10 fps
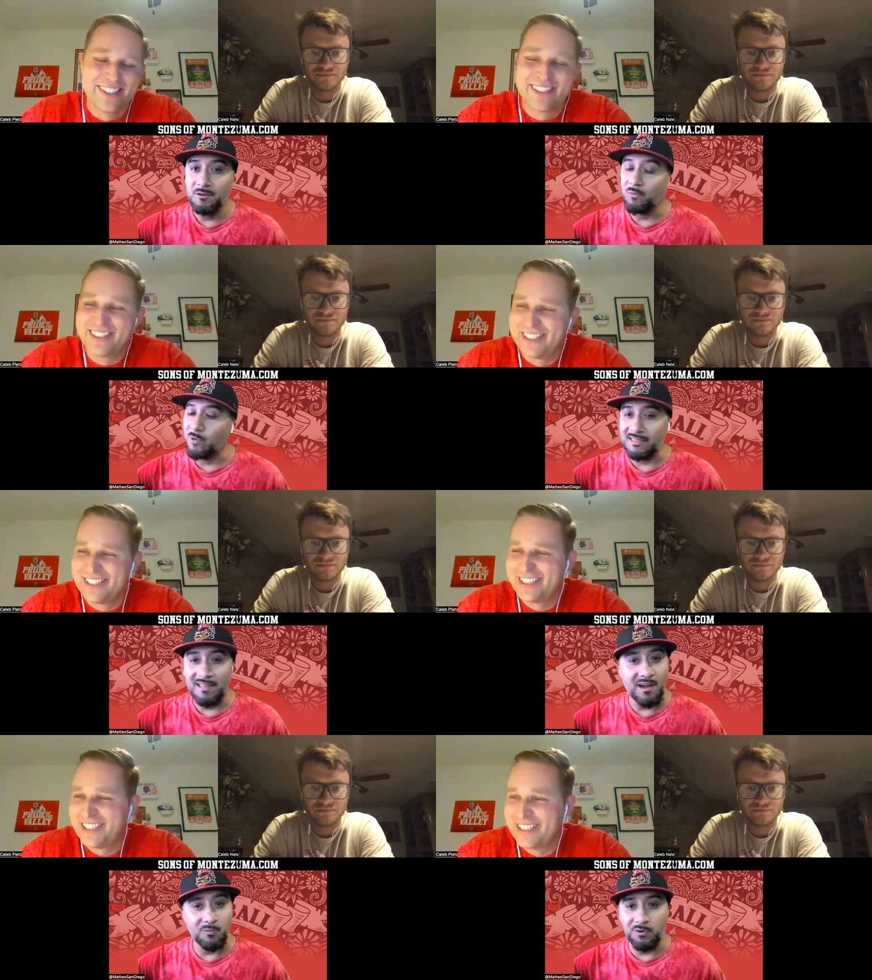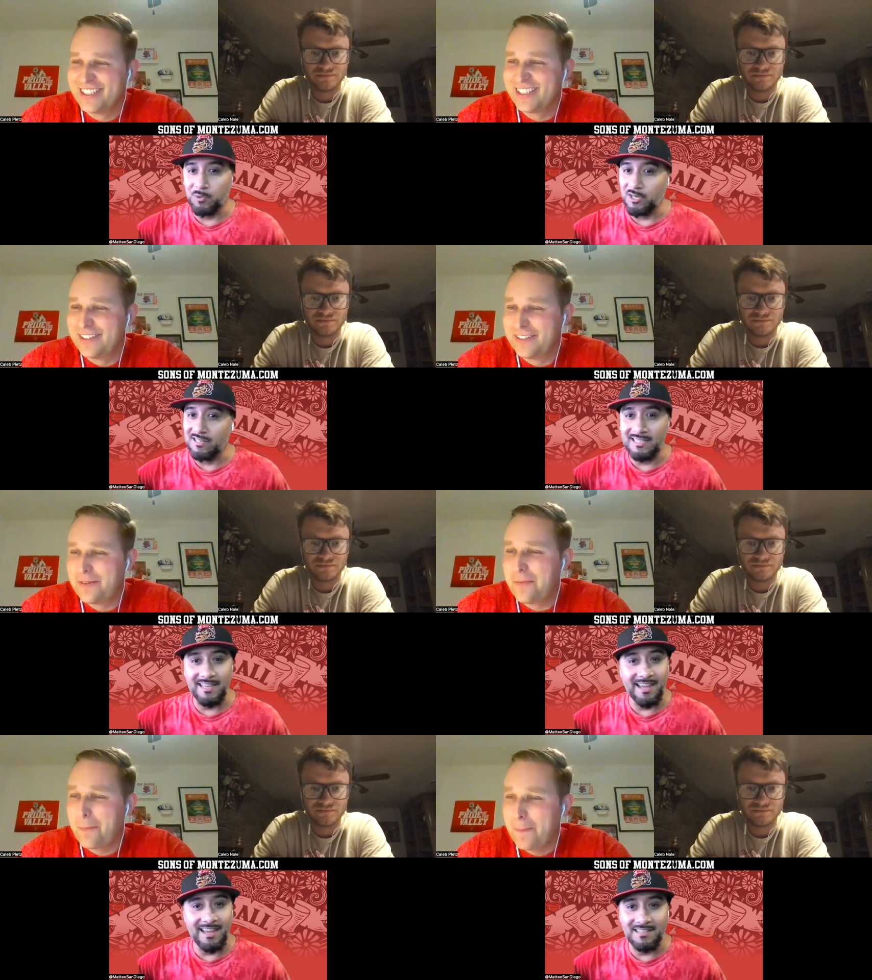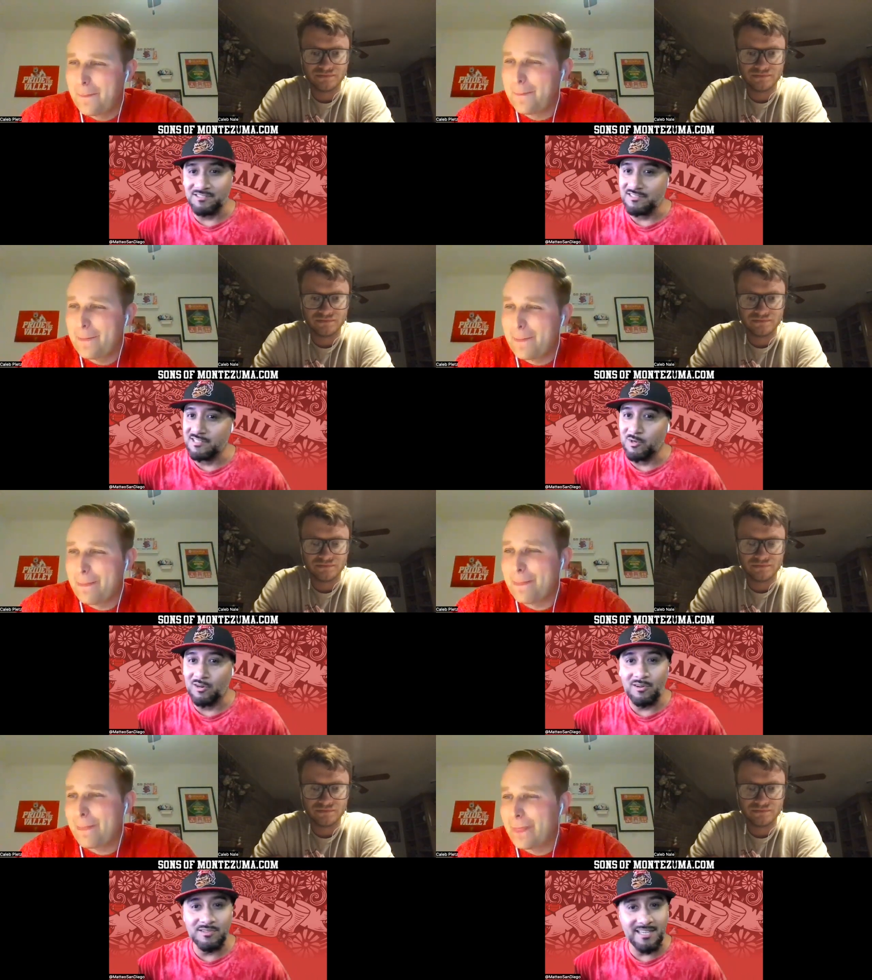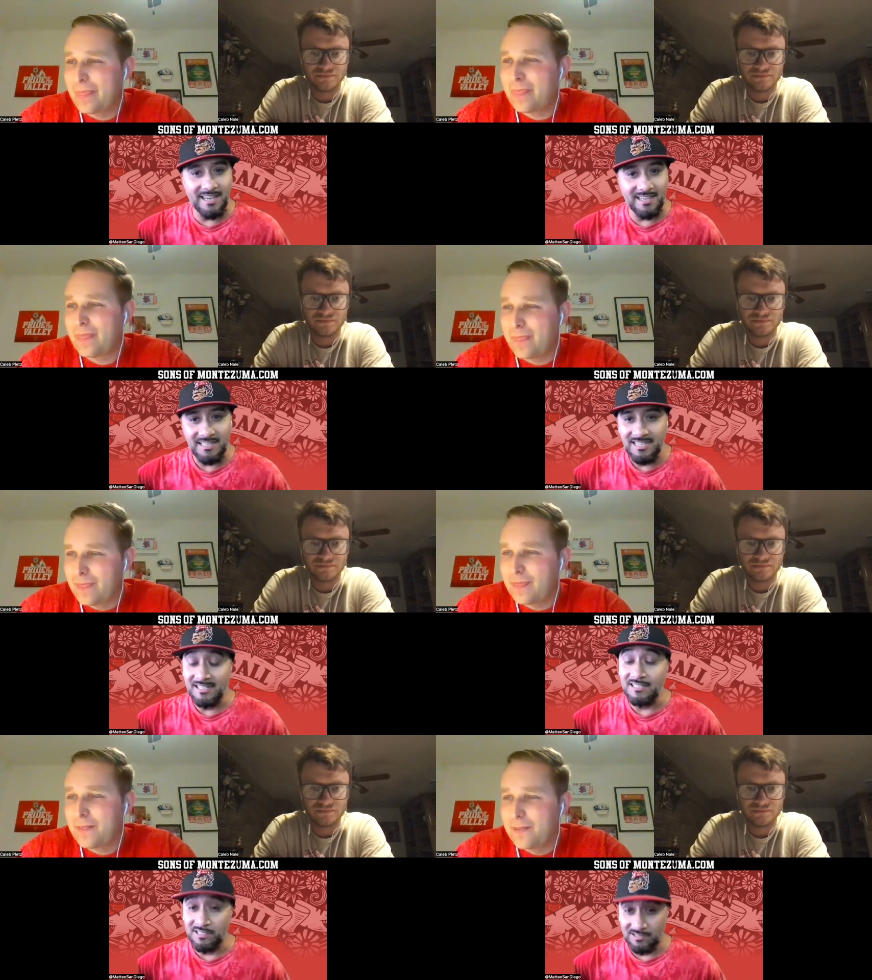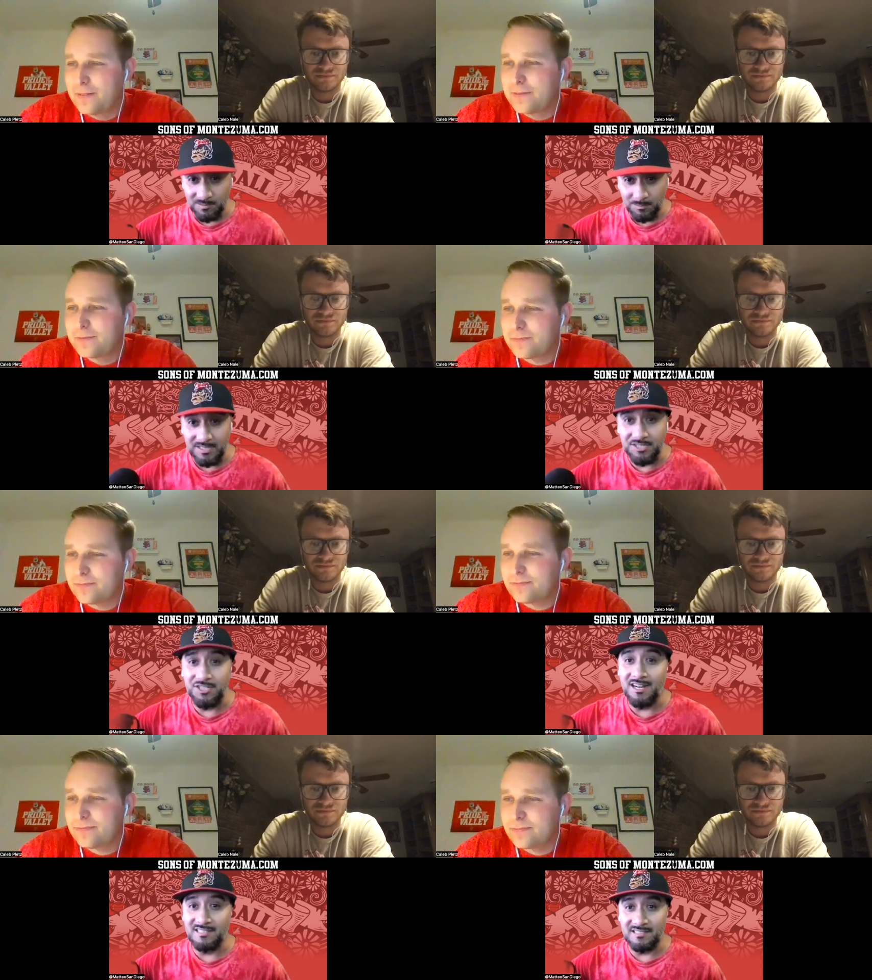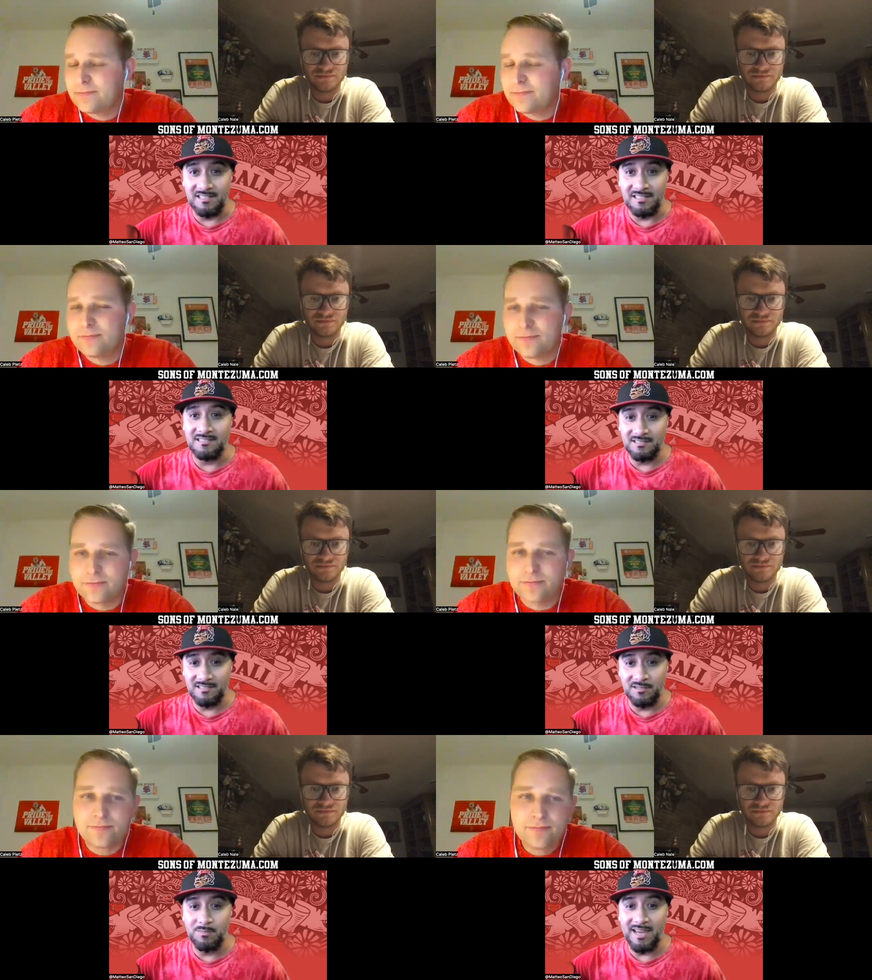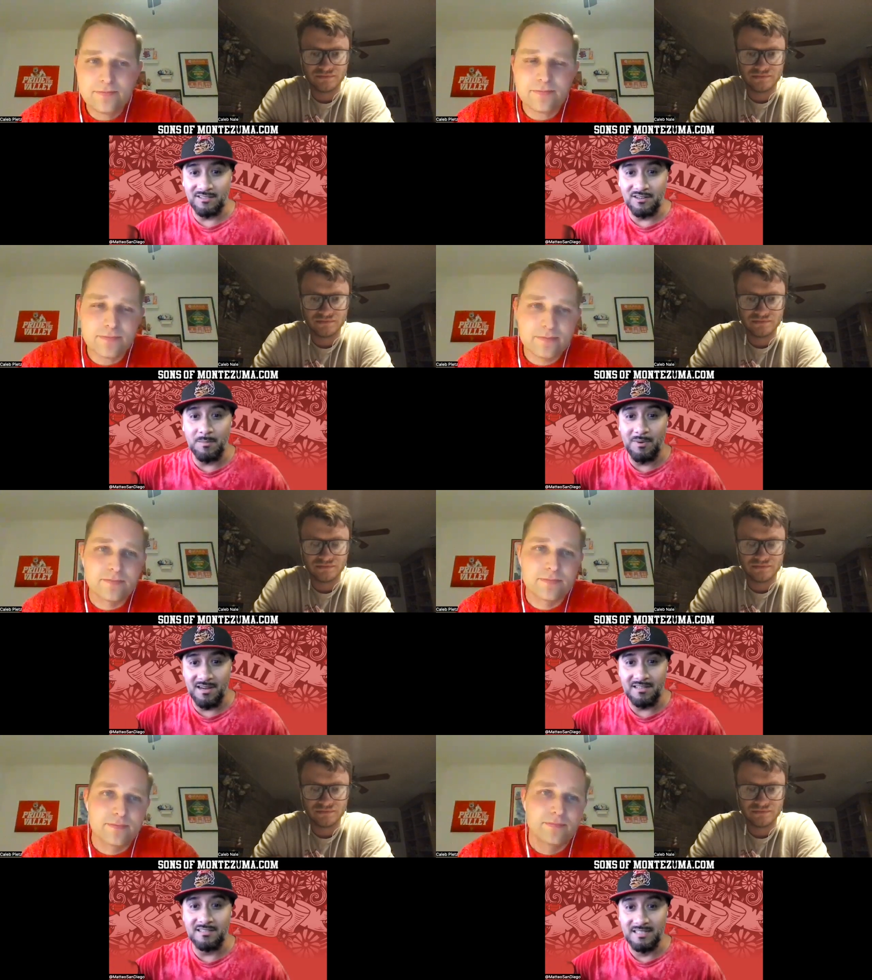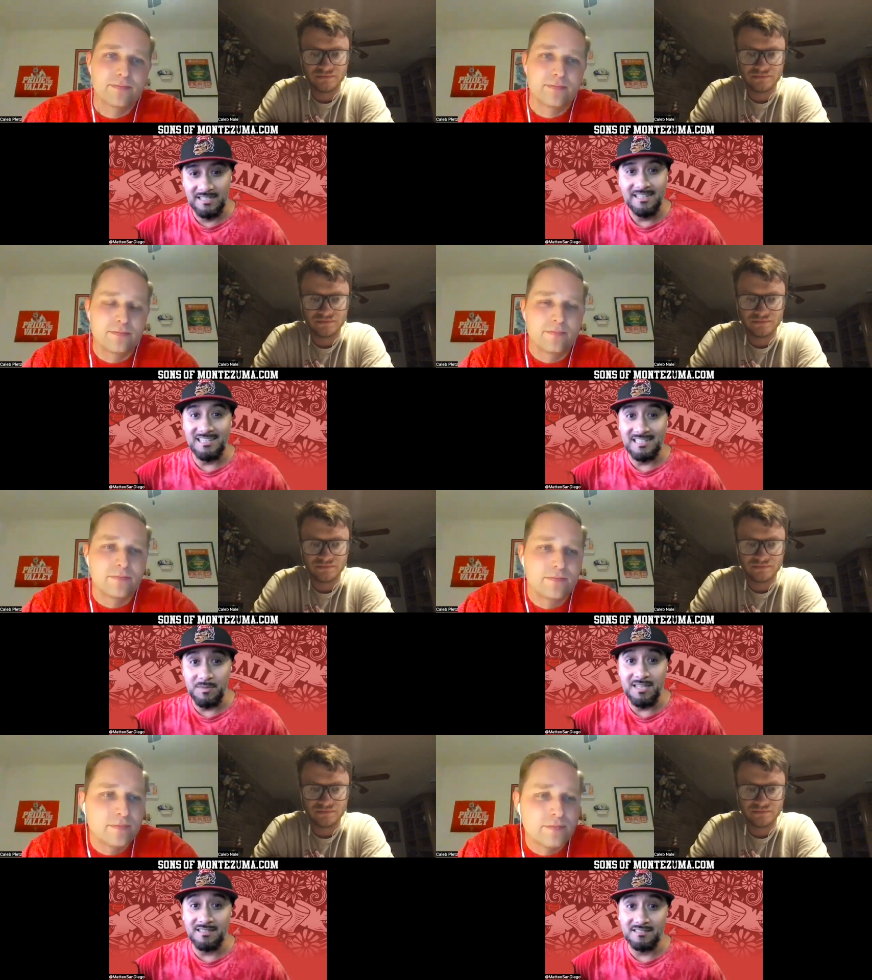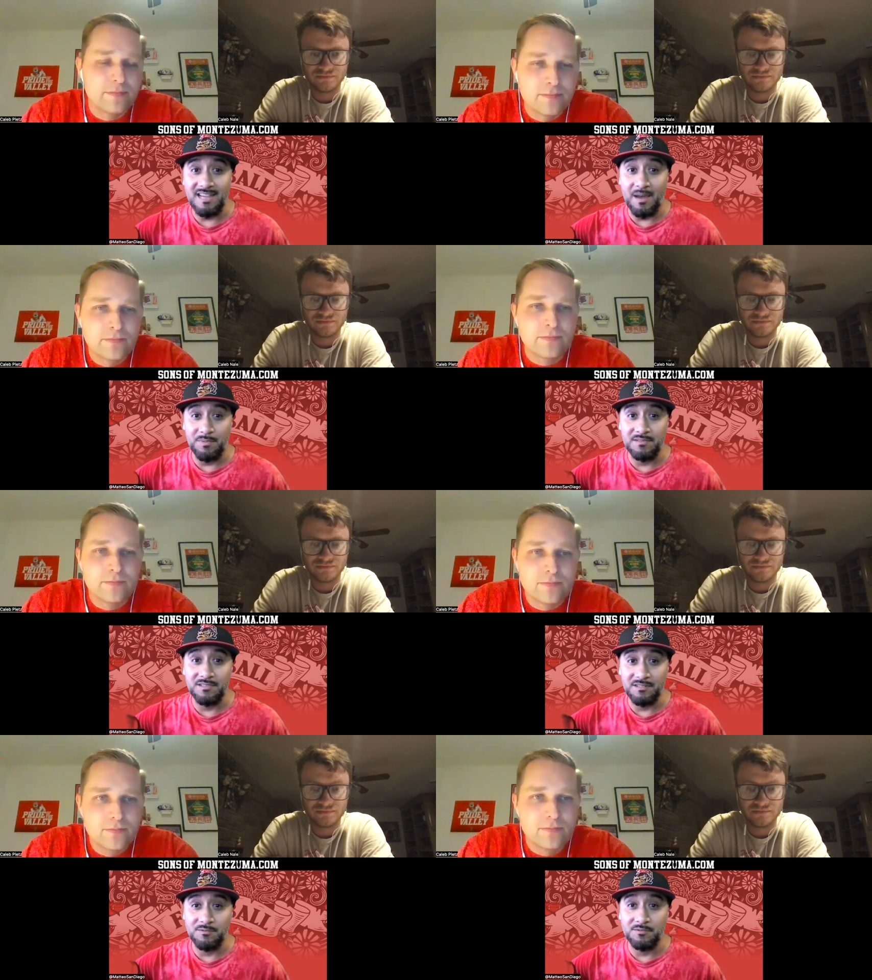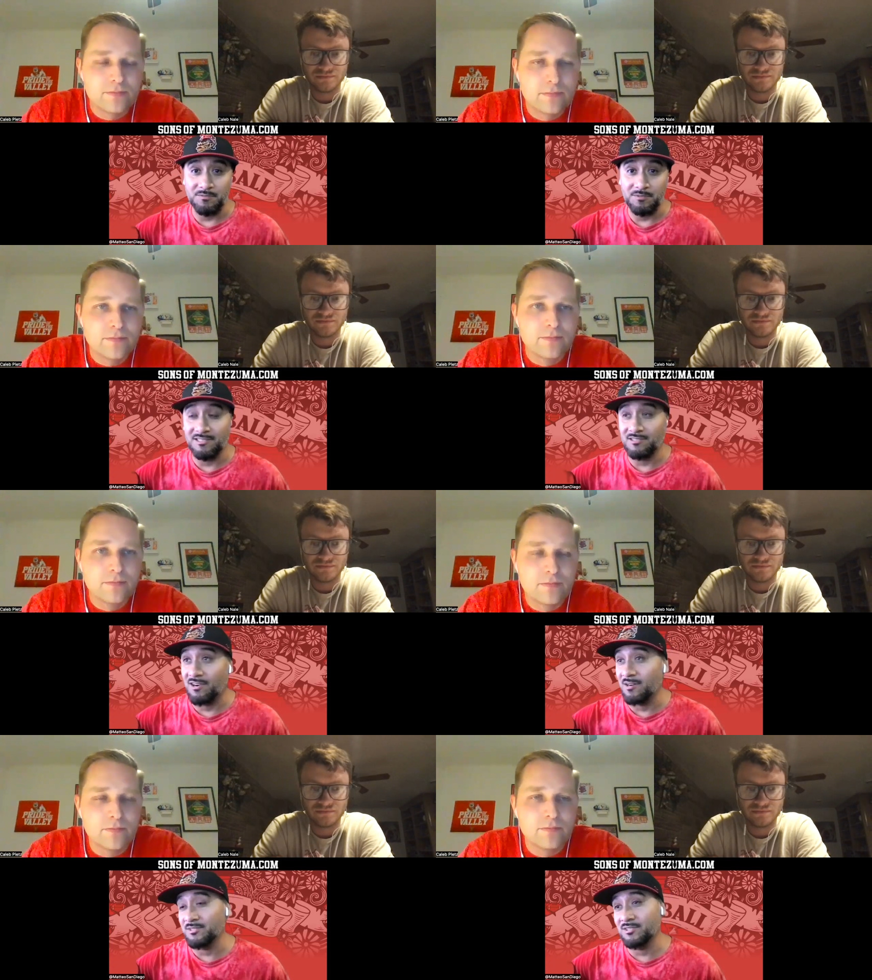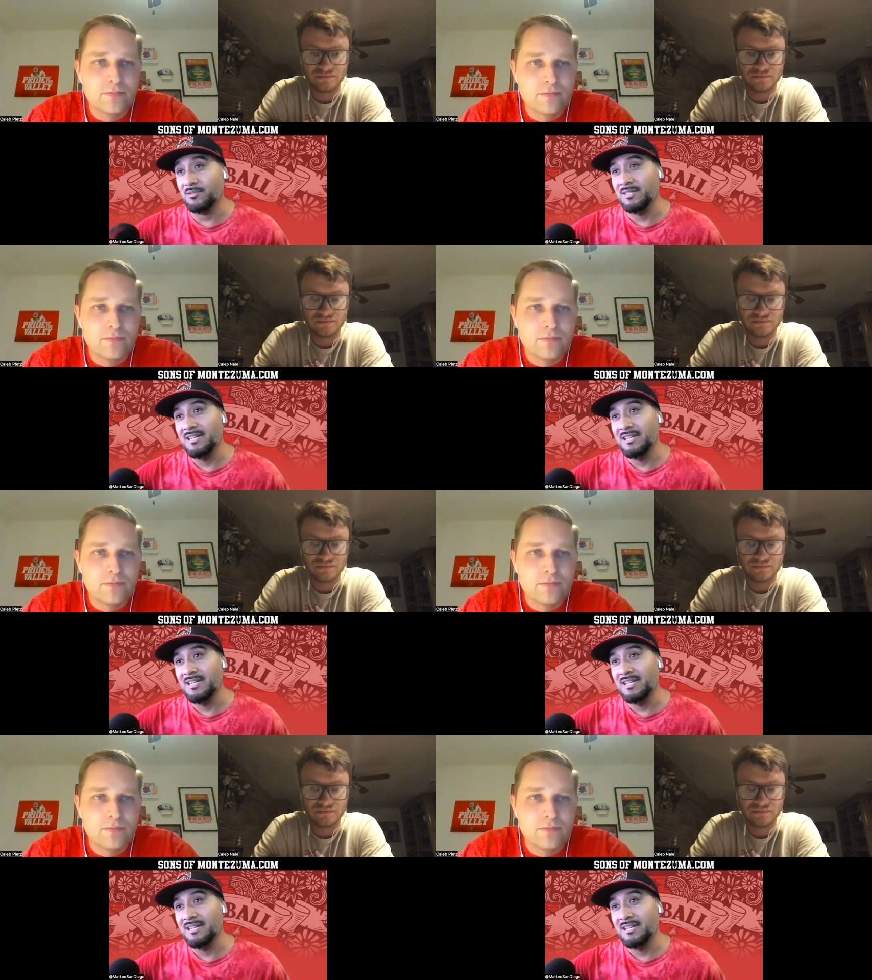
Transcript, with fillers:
Speaker 1: We thought we were gonna get hands on him all day. He took some big shots and he stood back there in the pocket and he made things happen, you know, with his arm. So